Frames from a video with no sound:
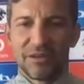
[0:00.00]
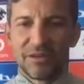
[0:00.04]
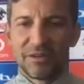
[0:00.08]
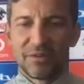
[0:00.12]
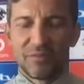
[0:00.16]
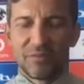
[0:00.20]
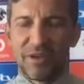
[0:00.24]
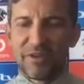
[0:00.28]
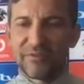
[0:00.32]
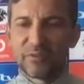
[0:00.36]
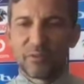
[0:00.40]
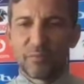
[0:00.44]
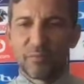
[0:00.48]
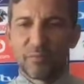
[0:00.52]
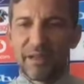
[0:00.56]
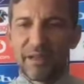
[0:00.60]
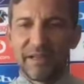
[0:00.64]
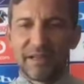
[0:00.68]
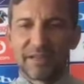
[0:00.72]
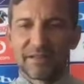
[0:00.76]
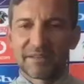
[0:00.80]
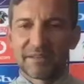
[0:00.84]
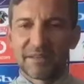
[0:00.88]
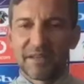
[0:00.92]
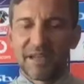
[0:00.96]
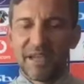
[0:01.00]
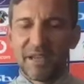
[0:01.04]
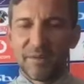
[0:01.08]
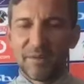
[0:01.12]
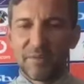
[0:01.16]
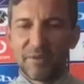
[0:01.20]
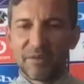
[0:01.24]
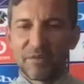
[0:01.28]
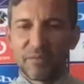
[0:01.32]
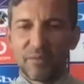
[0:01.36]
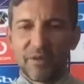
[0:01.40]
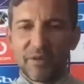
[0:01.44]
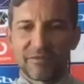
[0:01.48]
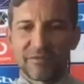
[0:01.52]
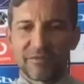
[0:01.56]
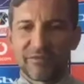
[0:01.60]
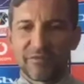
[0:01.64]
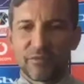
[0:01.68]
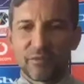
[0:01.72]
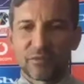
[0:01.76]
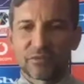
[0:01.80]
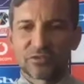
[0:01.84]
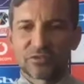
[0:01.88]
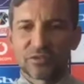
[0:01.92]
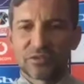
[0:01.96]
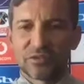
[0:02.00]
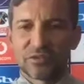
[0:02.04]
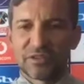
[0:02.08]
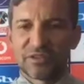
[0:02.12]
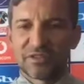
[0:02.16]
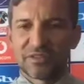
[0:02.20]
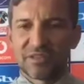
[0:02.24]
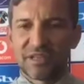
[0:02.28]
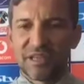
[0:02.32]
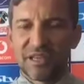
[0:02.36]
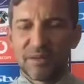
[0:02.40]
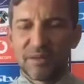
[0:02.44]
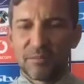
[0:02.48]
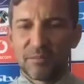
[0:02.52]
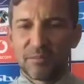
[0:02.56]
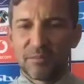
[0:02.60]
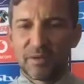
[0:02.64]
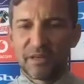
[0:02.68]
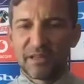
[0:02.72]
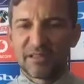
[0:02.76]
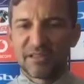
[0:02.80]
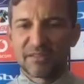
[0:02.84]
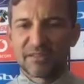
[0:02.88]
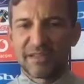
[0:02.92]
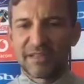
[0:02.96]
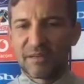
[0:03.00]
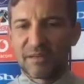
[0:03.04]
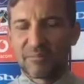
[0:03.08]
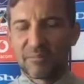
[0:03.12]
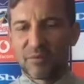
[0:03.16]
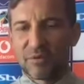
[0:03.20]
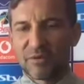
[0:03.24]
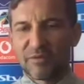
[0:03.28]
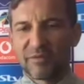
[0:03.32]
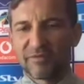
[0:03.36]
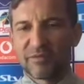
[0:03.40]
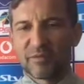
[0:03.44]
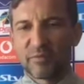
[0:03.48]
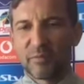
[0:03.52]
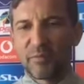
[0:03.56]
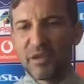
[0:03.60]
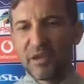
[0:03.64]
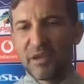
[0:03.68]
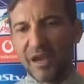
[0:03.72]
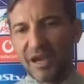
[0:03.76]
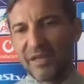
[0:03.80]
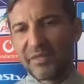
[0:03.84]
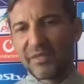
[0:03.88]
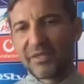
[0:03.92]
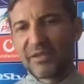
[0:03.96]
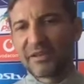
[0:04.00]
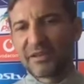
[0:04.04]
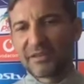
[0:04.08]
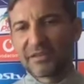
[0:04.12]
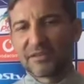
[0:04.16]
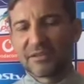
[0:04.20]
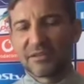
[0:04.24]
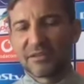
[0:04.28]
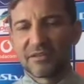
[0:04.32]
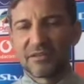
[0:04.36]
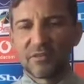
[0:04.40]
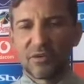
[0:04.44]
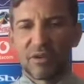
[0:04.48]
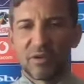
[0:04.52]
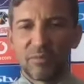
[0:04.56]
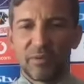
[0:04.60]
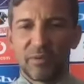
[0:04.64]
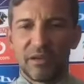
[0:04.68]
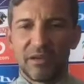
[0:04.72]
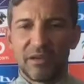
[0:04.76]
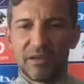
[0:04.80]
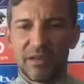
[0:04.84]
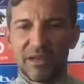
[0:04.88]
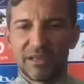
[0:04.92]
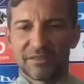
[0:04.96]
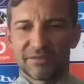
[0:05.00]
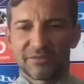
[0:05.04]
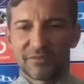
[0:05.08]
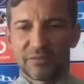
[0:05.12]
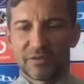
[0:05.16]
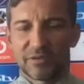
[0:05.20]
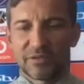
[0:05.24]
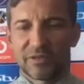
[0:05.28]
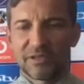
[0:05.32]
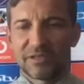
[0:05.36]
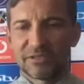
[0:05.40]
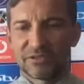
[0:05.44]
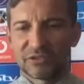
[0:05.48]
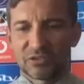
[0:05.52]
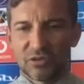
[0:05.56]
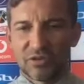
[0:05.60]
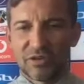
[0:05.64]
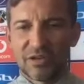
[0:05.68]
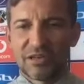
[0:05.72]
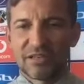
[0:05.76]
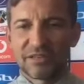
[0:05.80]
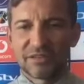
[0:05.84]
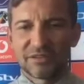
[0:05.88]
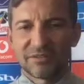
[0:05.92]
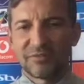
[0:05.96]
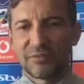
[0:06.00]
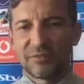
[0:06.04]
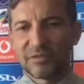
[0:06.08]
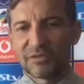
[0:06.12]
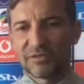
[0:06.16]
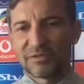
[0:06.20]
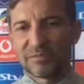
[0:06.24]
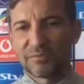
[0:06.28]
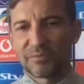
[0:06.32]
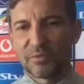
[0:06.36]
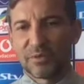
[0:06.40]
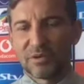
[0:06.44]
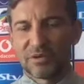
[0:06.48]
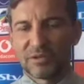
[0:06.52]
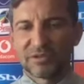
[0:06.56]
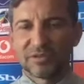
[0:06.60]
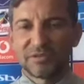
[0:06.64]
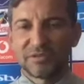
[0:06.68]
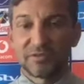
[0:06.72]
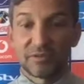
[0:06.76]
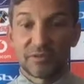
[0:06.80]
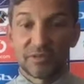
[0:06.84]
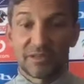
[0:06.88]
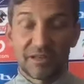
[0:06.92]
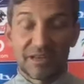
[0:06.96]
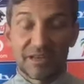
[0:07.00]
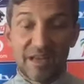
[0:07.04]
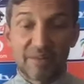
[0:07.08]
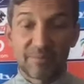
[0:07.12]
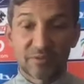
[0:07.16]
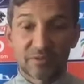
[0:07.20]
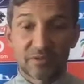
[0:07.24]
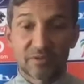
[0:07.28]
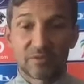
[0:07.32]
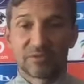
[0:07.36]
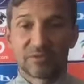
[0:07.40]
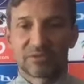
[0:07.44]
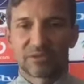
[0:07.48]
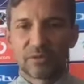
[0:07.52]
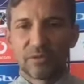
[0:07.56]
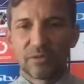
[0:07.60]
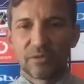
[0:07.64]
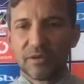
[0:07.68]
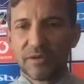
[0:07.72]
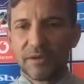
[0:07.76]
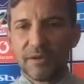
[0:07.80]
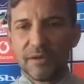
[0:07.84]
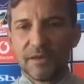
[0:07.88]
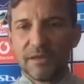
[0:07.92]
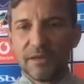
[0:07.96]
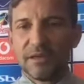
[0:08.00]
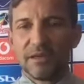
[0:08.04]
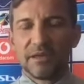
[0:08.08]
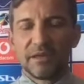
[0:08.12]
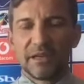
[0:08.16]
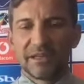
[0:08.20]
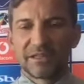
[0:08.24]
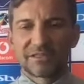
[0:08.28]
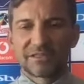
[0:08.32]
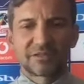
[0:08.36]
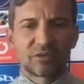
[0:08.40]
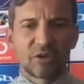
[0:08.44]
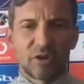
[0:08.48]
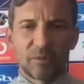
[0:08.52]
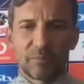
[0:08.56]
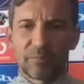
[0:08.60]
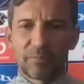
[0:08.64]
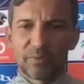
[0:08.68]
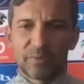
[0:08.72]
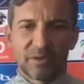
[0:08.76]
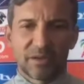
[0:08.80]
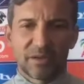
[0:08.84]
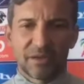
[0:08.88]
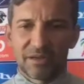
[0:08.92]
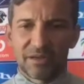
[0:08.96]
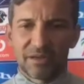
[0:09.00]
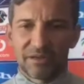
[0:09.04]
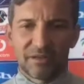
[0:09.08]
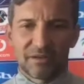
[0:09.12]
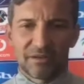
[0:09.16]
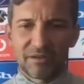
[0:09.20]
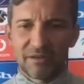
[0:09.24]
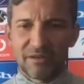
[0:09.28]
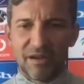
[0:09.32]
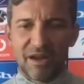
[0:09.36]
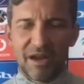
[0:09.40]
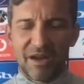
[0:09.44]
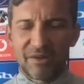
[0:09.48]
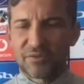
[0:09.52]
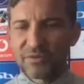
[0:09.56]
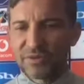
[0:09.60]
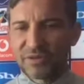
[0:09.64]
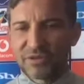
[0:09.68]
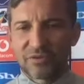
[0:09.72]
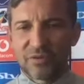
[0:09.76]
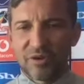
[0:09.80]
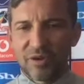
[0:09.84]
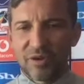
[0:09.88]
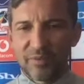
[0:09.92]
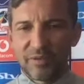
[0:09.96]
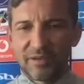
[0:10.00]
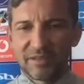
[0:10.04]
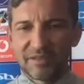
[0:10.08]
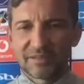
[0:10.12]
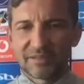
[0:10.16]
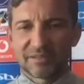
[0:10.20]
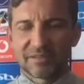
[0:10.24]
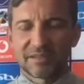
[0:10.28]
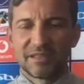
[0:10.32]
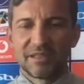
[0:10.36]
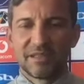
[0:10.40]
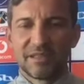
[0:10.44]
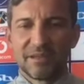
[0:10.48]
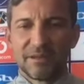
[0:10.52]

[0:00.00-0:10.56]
we have to play this game and we have to focus on this game. It's not important for me. 100 Derby, yes, for the journalists, for the supporters, for the clubs also. It's top uh, 100 derbies.